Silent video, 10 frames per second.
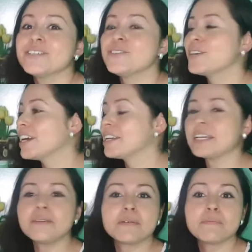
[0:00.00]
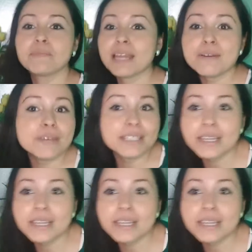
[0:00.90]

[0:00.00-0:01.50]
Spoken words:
you can even play with